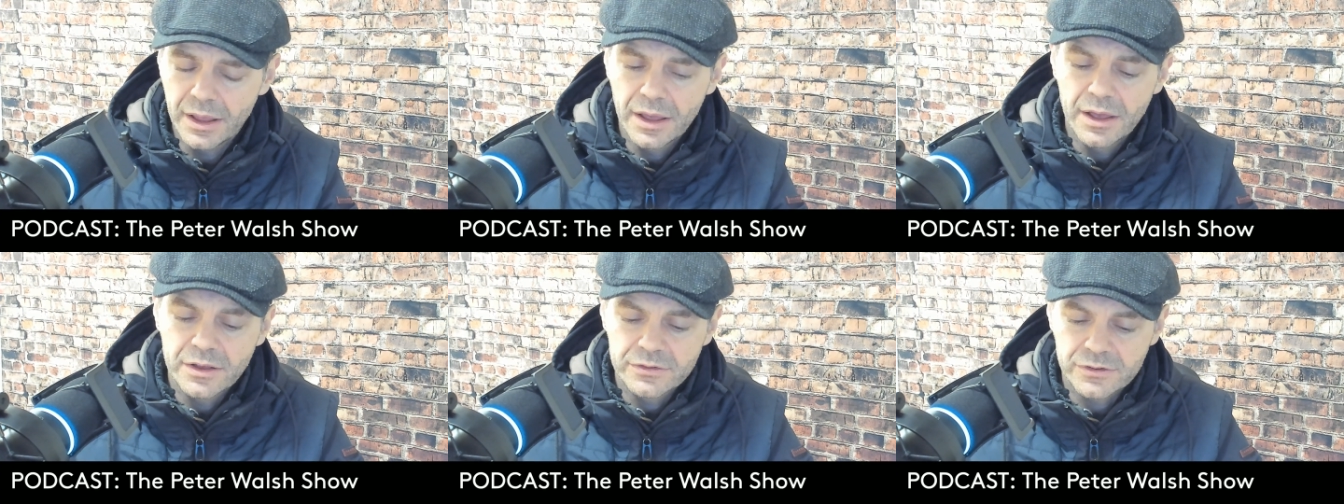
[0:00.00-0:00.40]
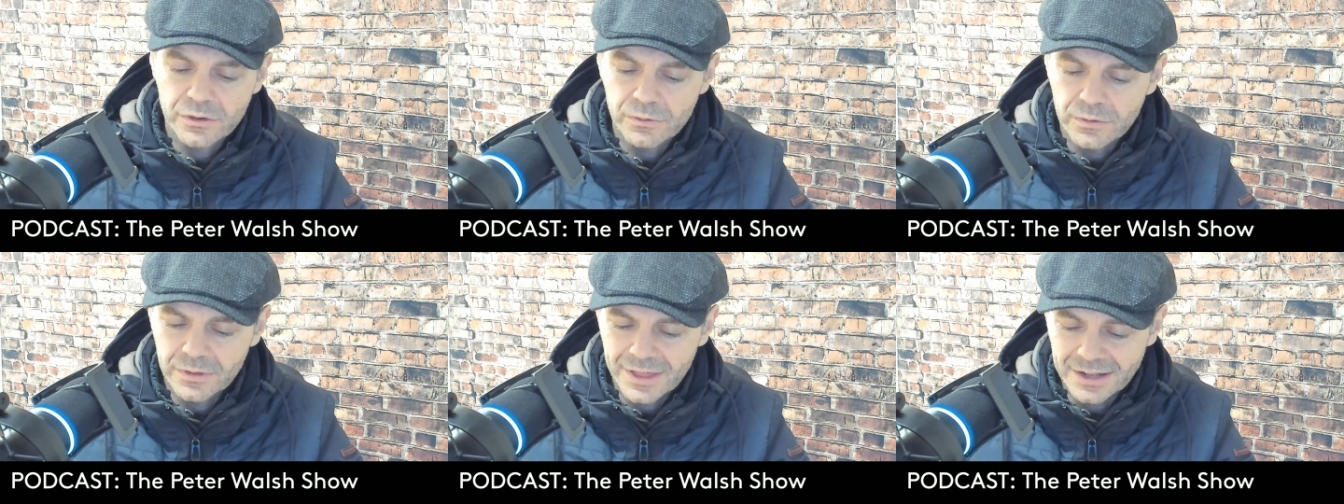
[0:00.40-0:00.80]
So
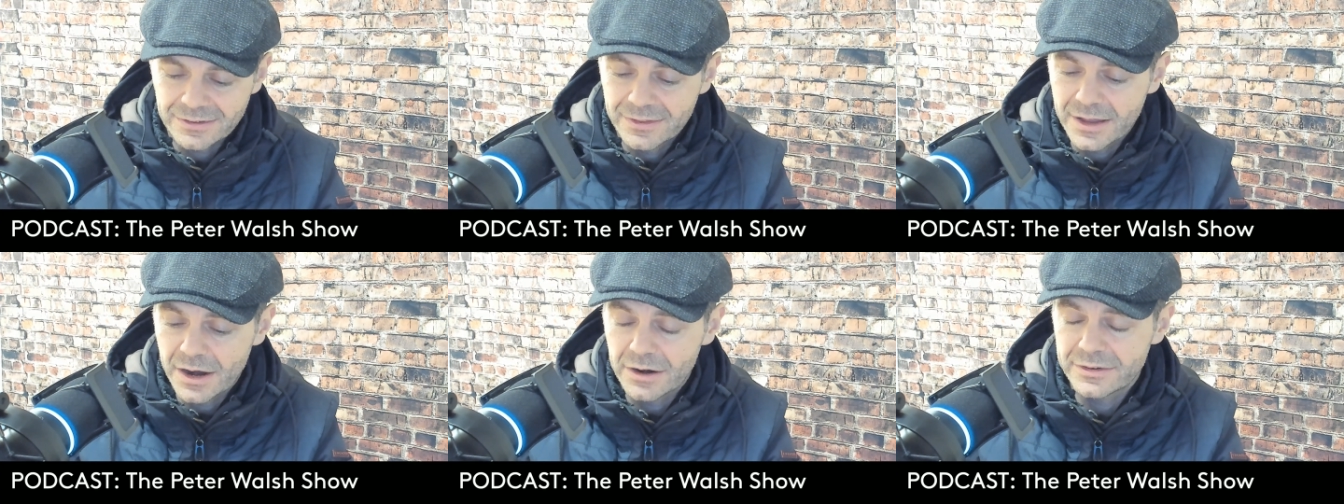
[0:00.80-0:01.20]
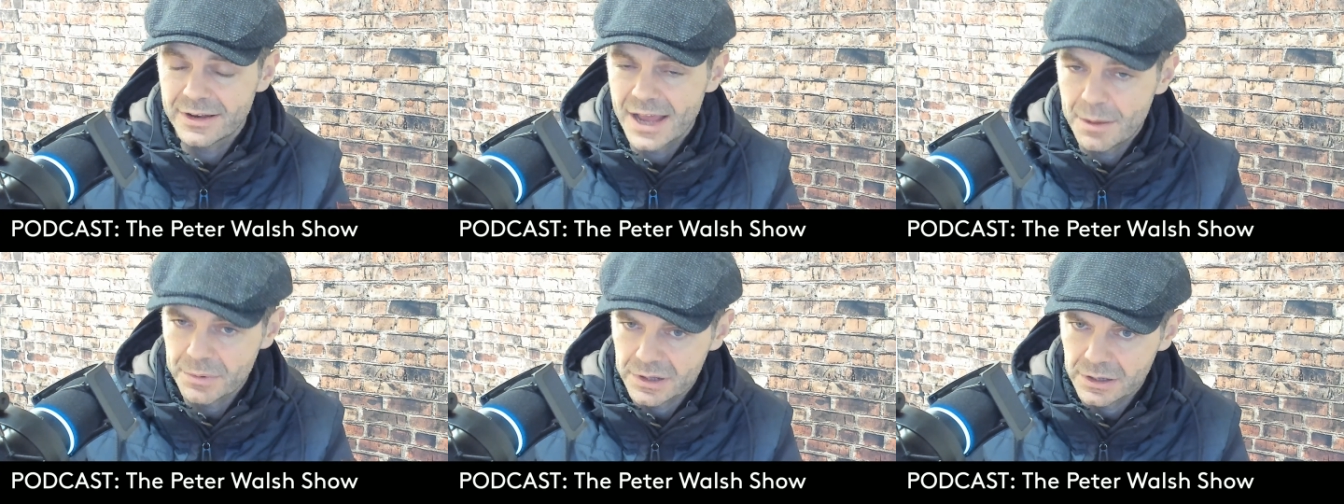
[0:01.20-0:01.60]
that's the
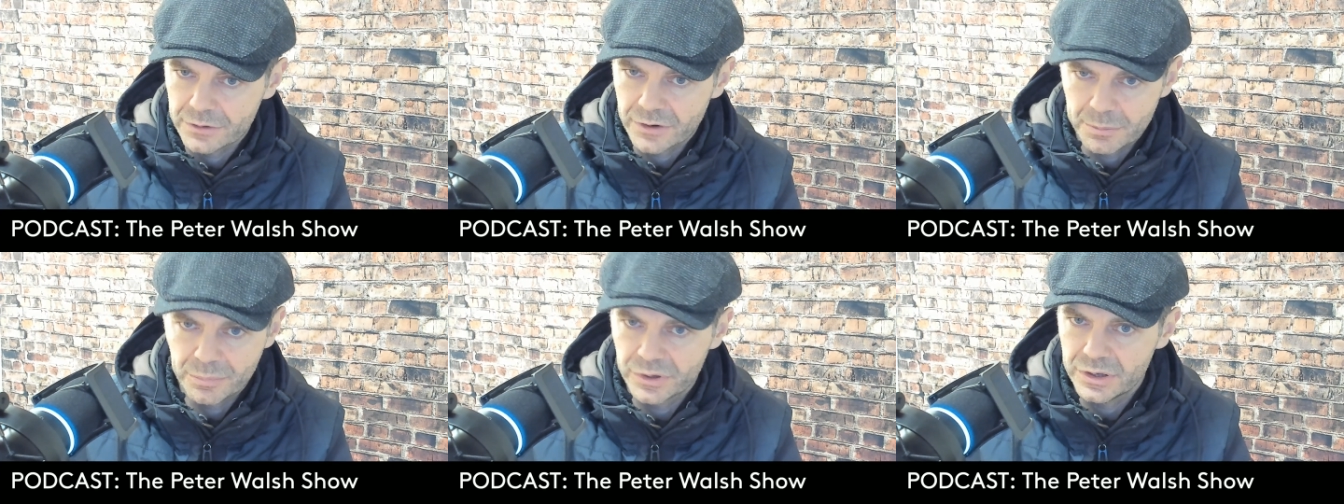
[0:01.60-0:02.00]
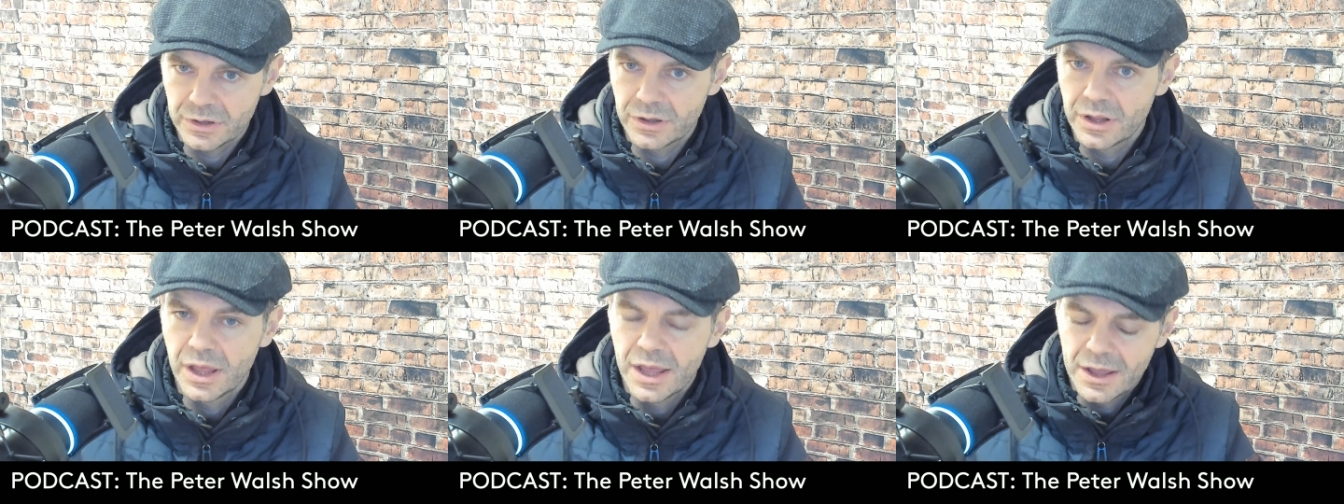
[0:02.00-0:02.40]
aerodynamical grip, but
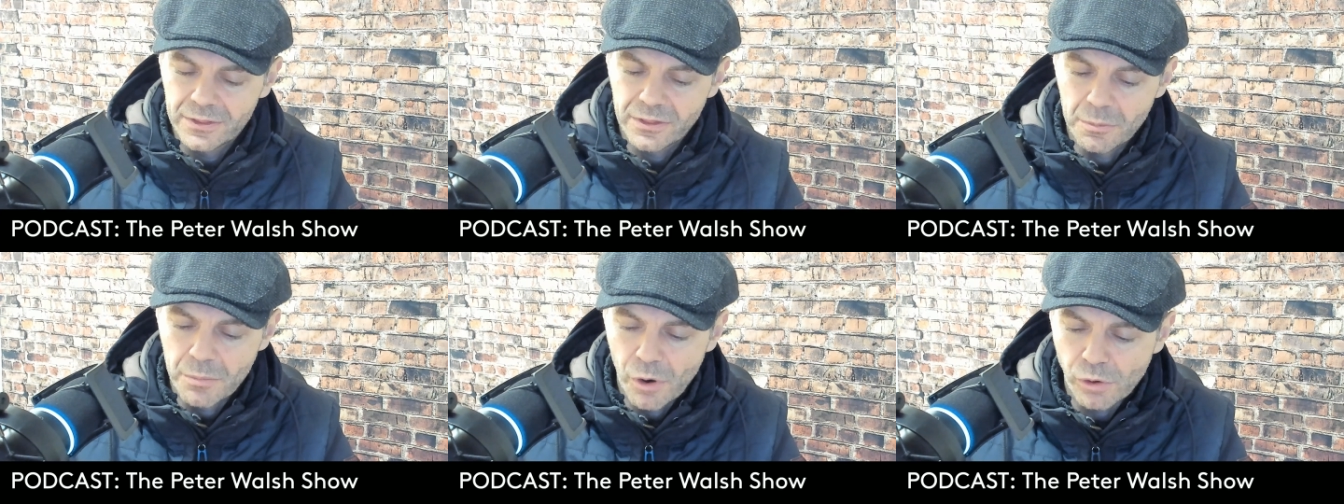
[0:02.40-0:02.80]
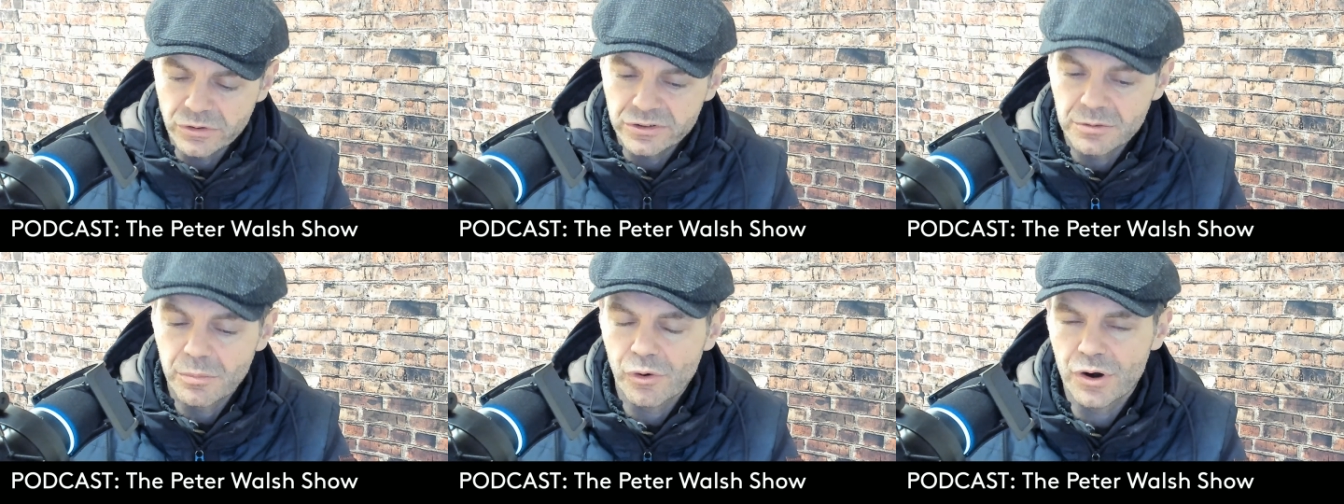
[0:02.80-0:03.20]
the most
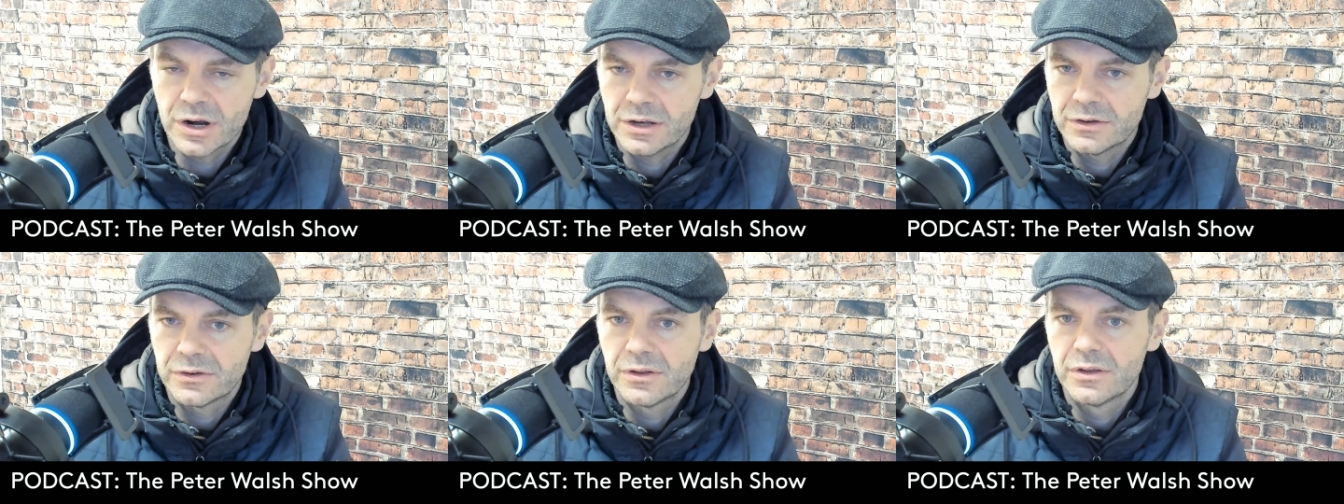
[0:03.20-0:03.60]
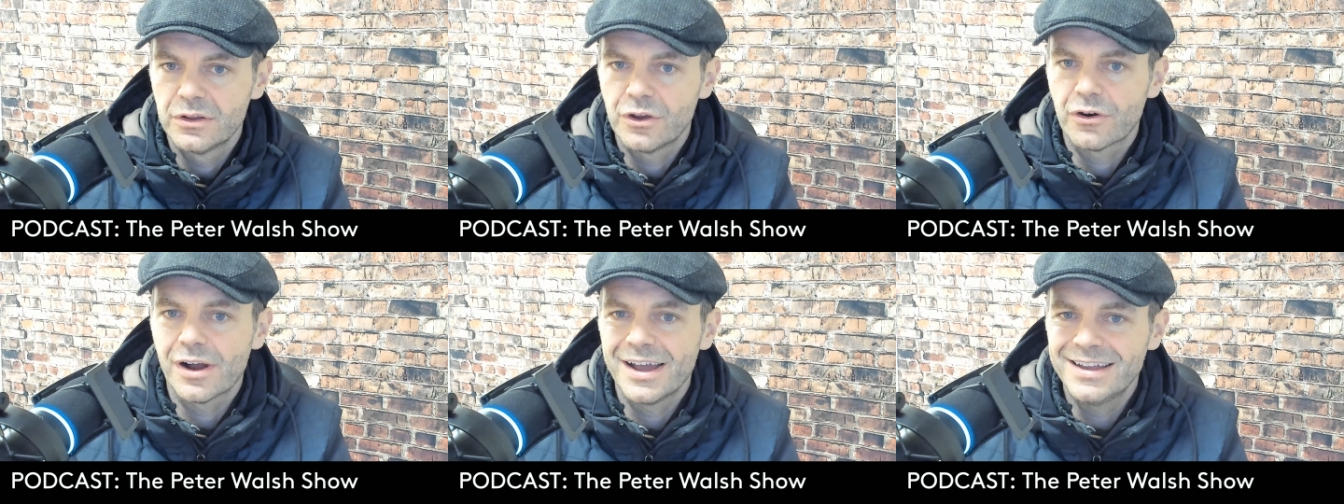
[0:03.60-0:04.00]
important, your
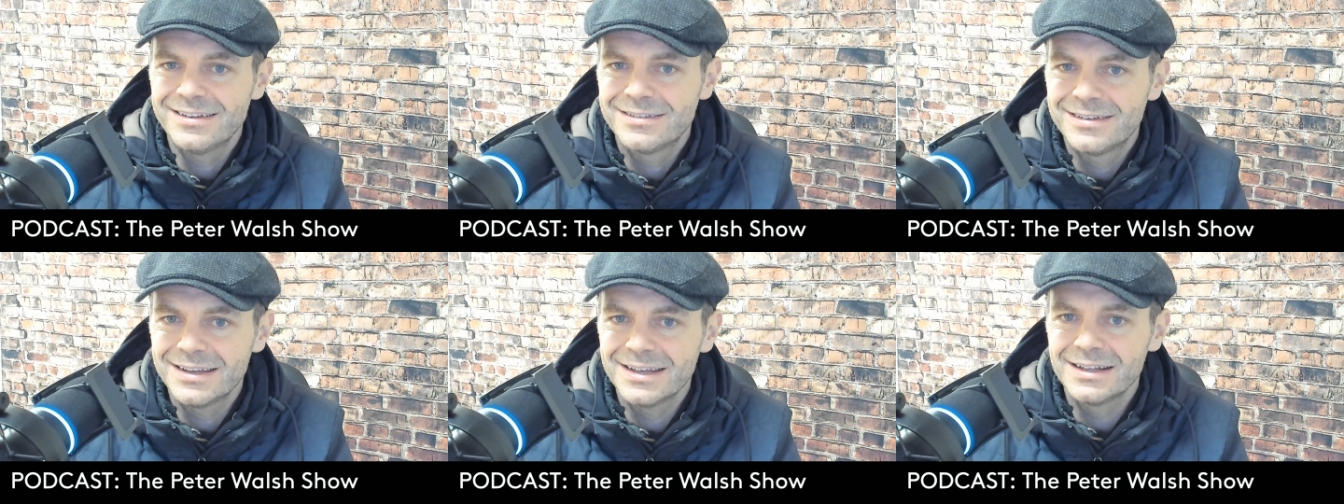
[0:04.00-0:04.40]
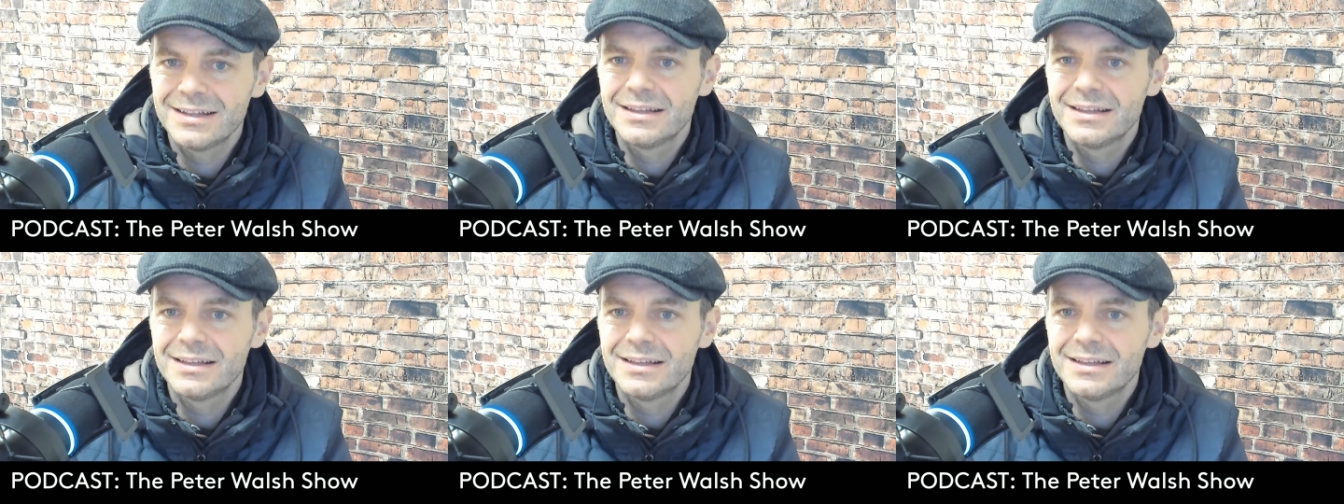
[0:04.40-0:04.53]
ideal